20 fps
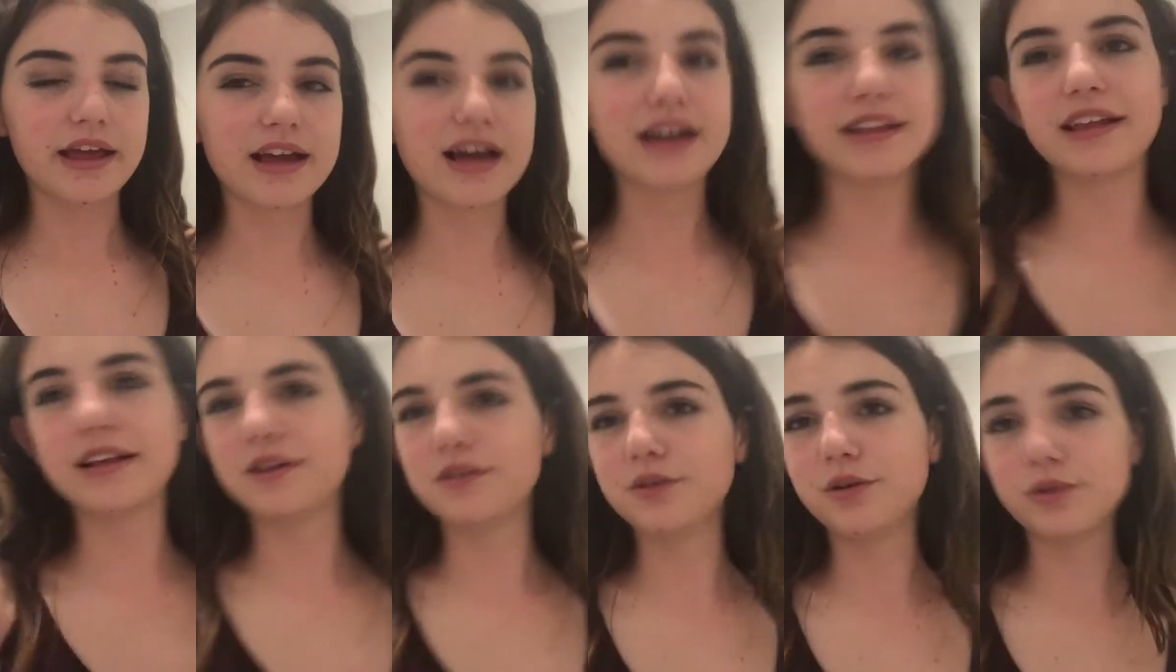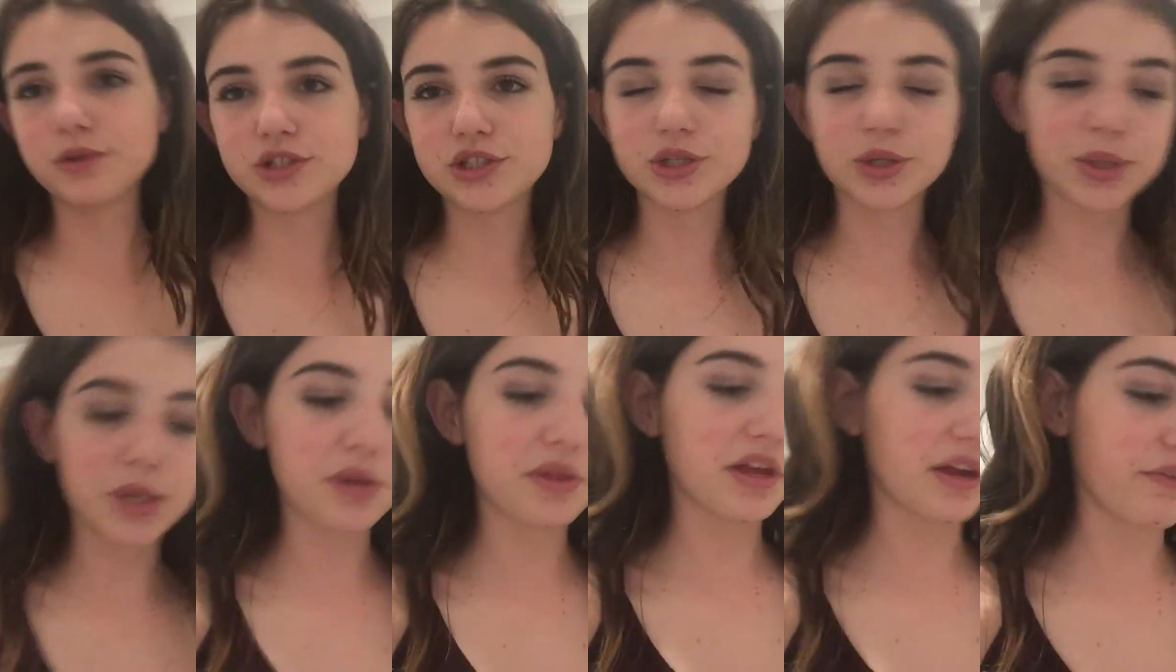had like a whole
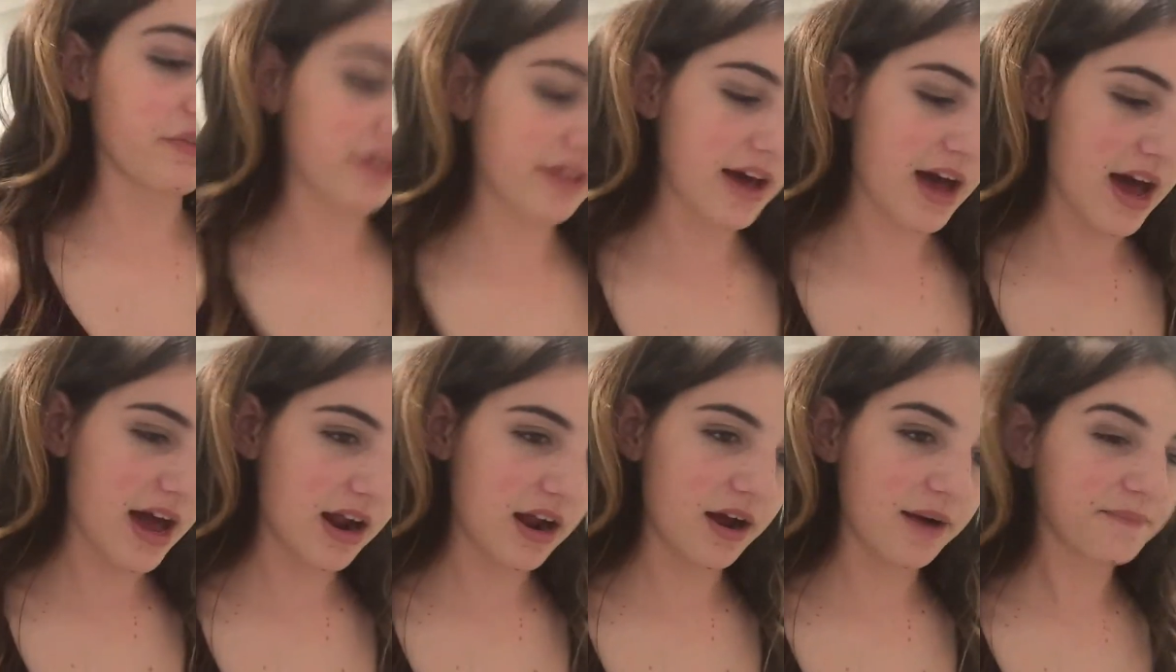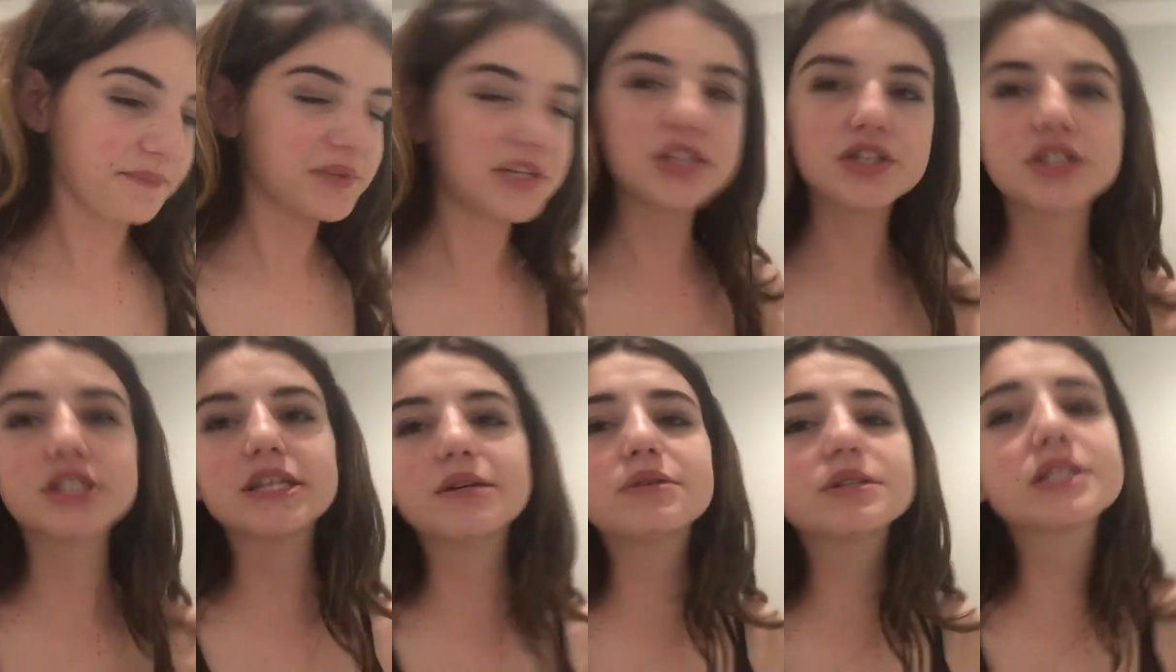solo thing for that.
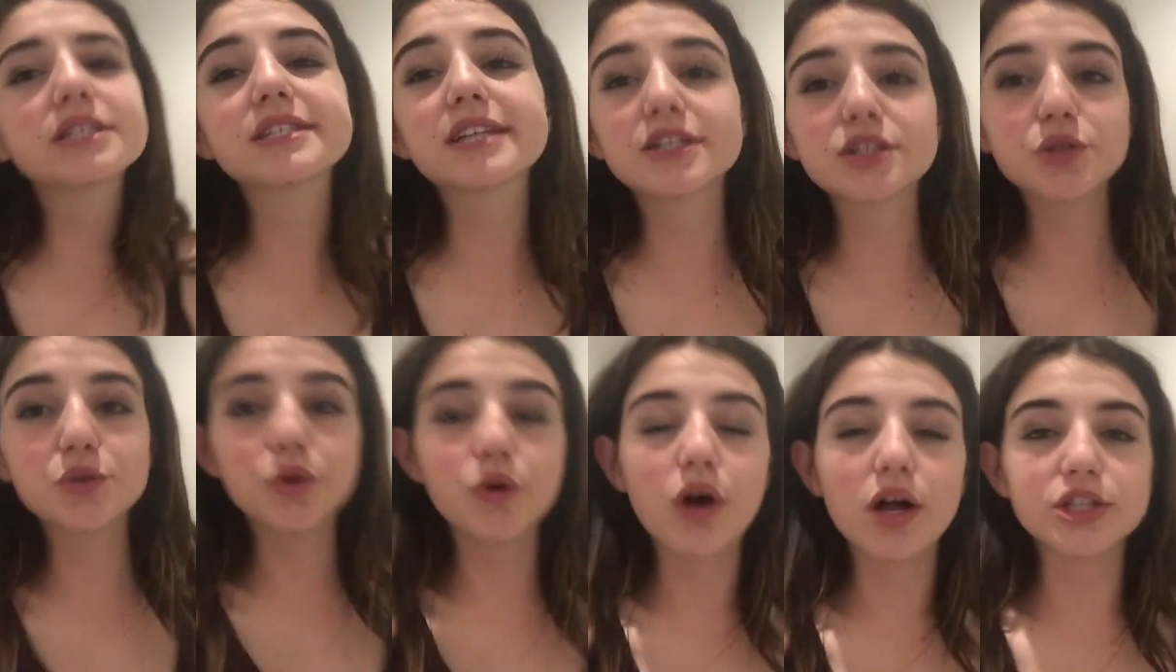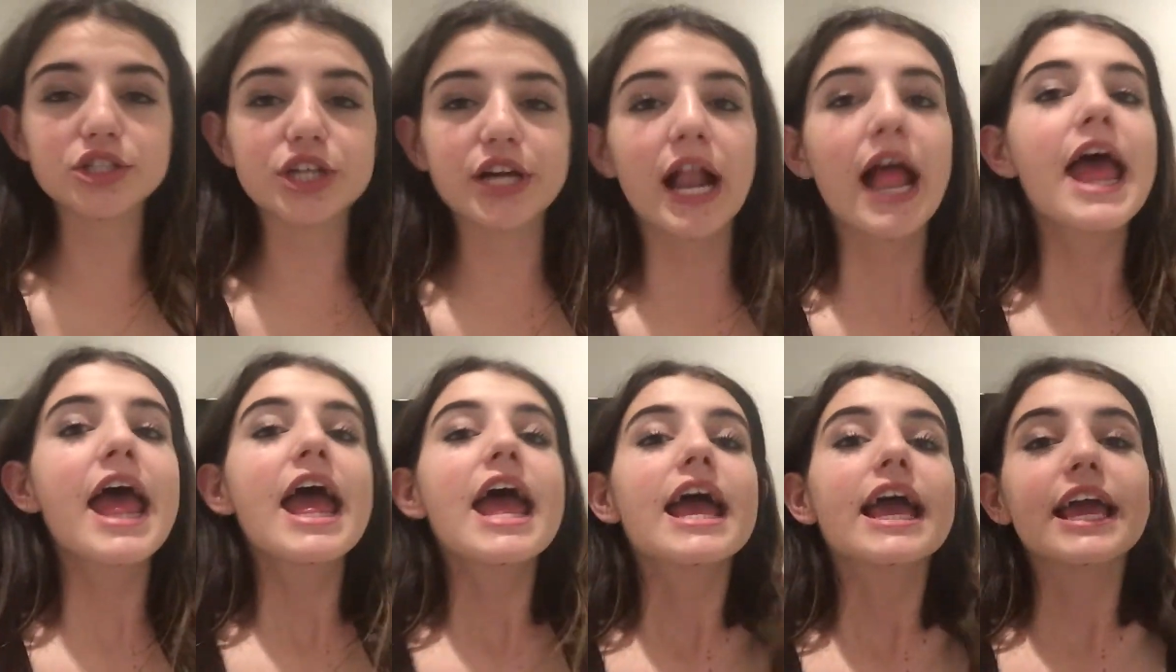It was such a cool concert,
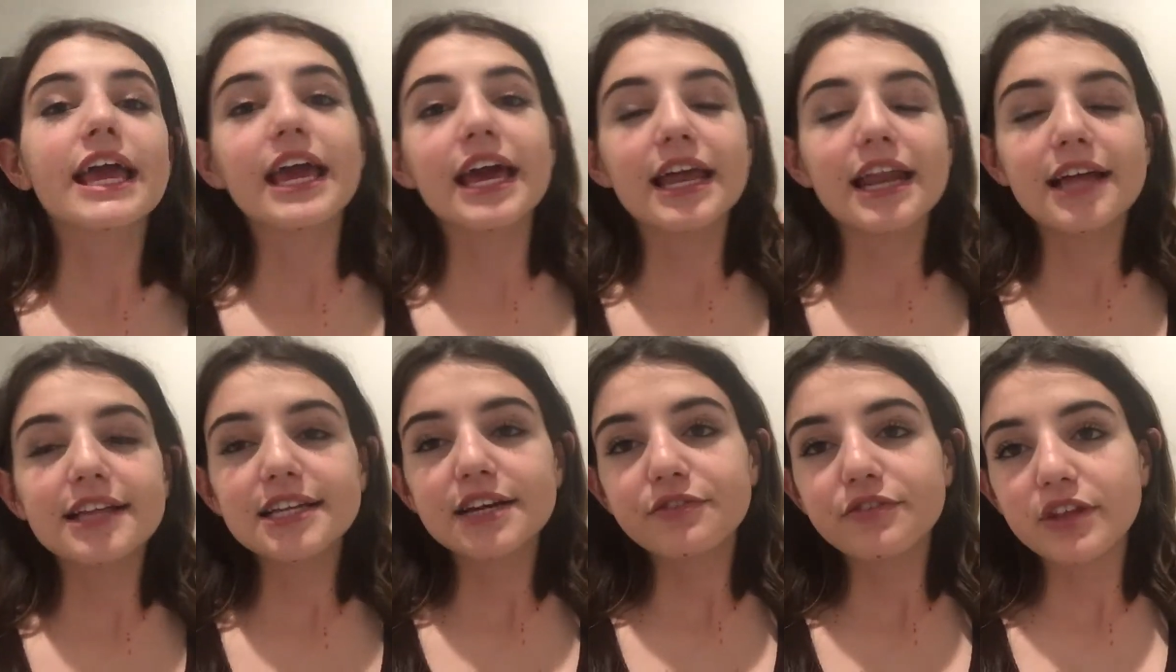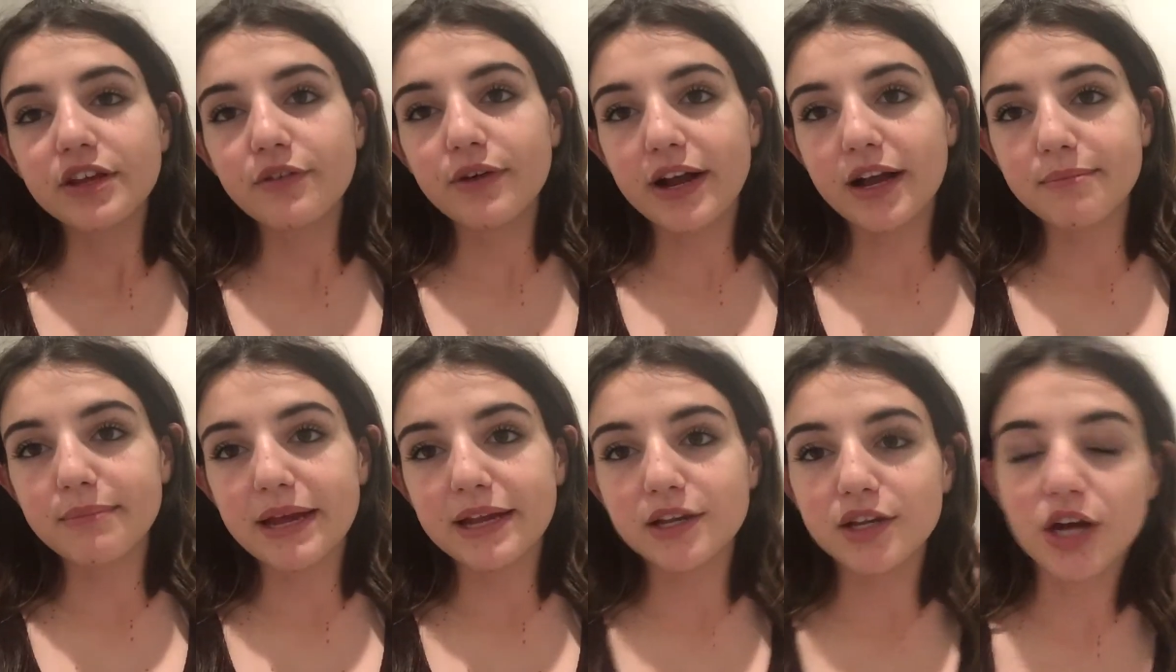and I definitely
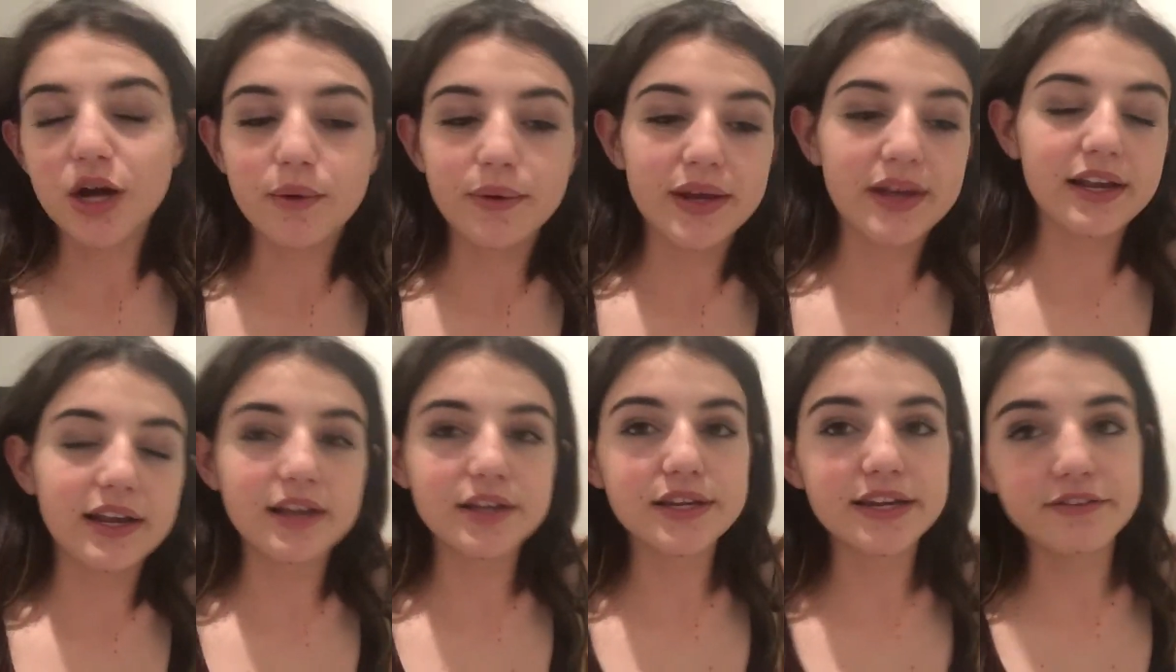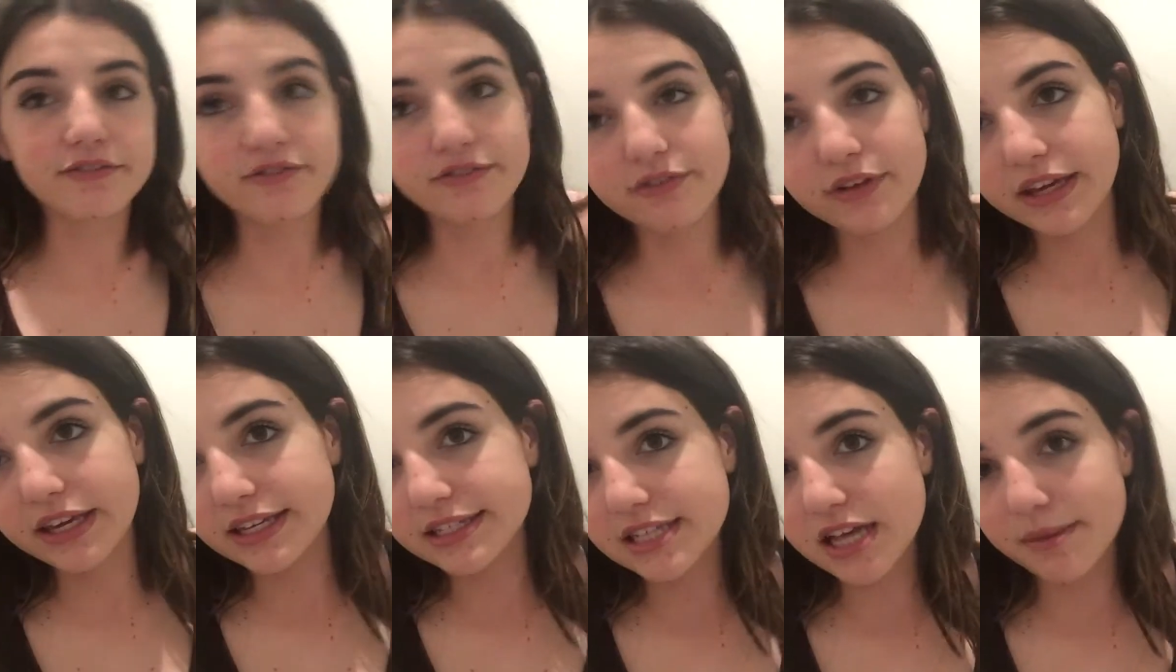recommend going if
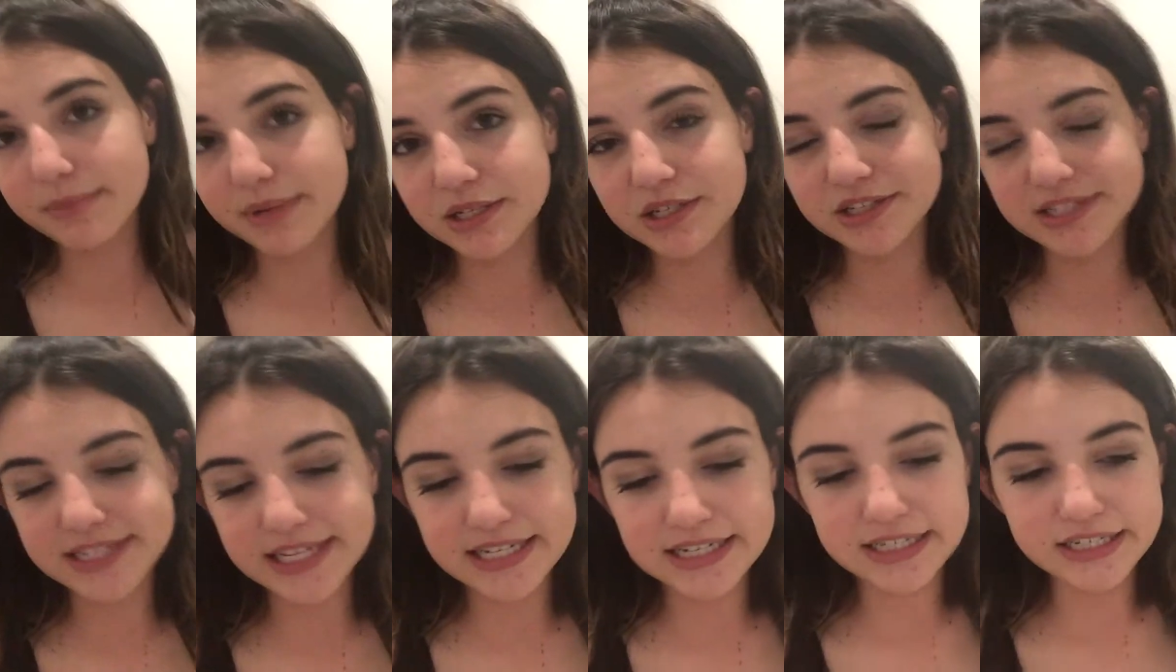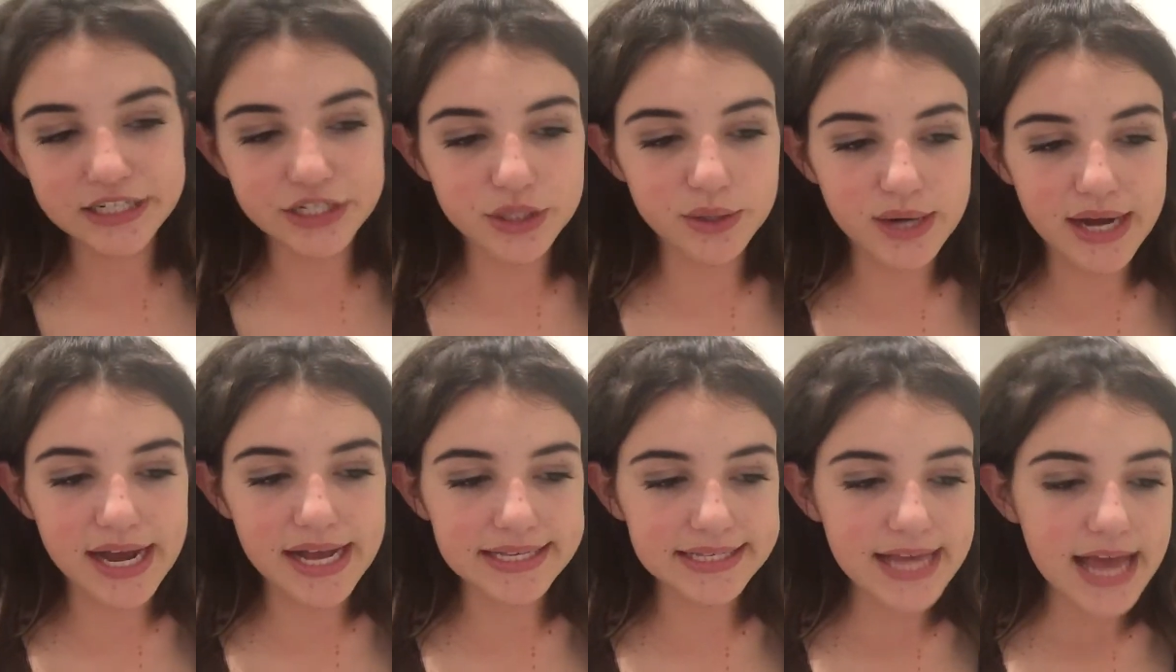he's coming to a city near you
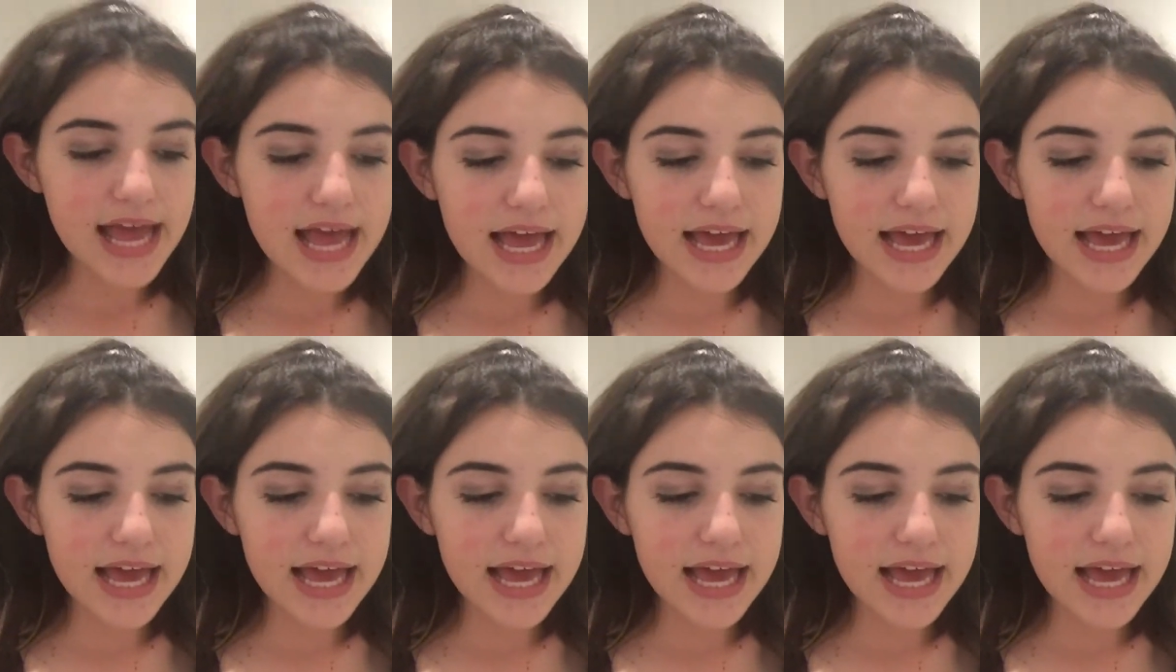guys.